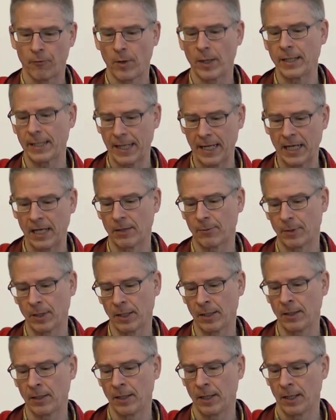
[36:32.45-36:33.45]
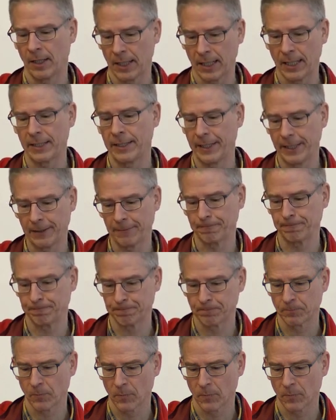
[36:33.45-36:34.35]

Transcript: one animal running